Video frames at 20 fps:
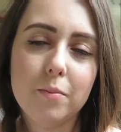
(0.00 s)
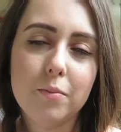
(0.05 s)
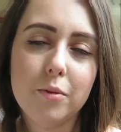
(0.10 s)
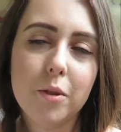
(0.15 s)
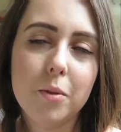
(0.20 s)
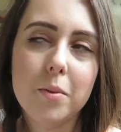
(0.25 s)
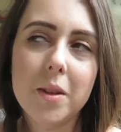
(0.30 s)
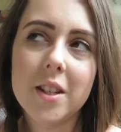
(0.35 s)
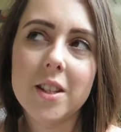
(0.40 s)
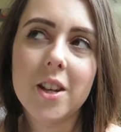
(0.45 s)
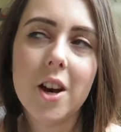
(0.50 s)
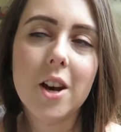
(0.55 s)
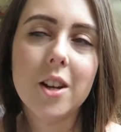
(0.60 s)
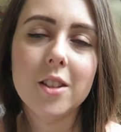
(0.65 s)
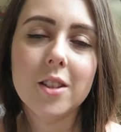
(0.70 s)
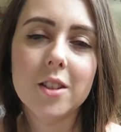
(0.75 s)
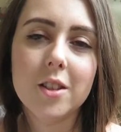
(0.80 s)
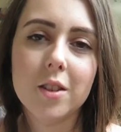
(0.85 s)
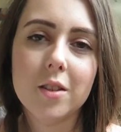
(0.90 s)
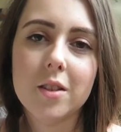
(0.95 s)
probably
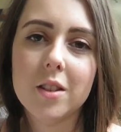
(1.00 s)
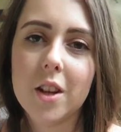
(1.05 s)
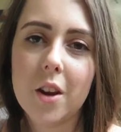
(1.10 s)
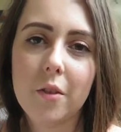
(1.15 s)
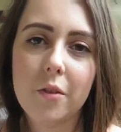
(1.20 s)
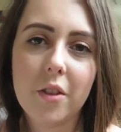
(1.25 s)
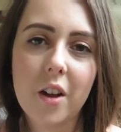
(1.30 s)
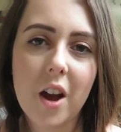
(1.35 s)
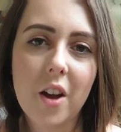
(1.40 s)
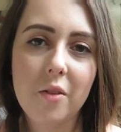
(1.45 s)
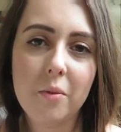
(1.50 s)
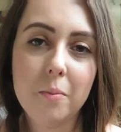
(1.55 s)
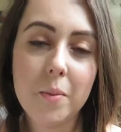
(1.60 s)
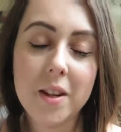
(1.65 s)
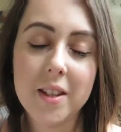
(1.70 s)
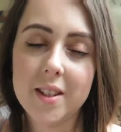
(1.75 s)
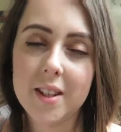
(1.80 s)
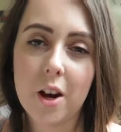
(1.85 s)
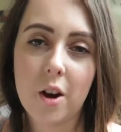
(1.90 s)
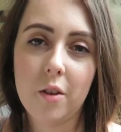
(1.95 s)
tons of stuff that I've
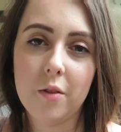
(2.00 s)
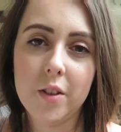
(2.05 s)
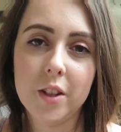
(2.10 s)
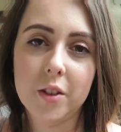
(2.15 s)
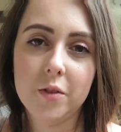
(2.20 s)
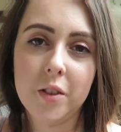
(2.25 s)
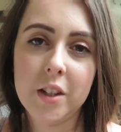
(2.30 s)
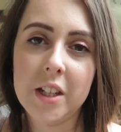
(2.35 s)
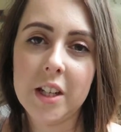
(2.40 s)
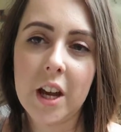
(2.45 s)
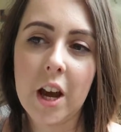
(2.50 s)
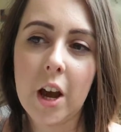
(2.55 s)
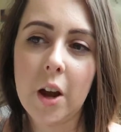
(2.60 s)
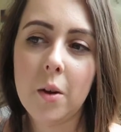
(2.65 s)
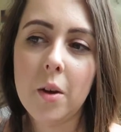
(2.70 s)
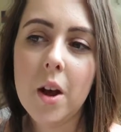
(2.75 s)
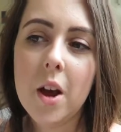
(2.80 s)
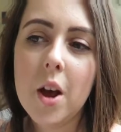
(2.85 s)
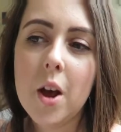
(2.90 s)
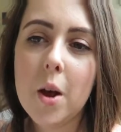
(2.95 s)
missed out of this
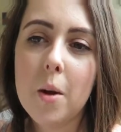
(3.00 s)
video,